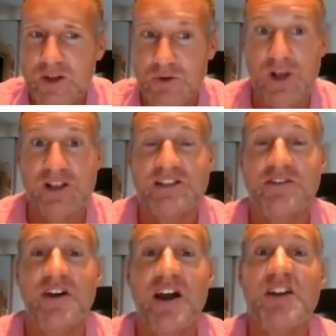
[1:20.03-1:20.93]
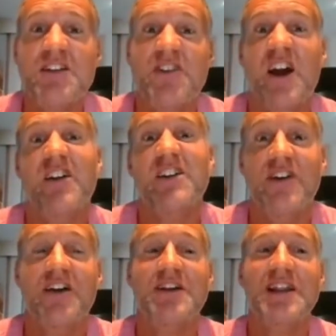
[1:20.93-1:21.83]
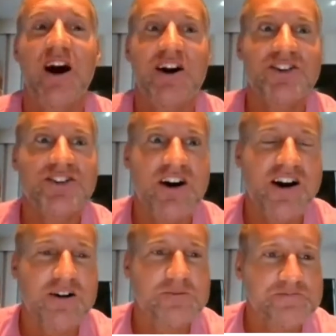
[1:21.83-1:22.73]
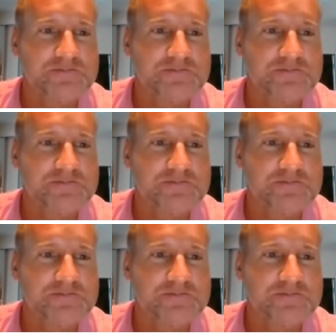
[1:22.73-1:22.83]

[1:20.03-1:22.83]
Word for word: Well, he's a very, very, very long dog.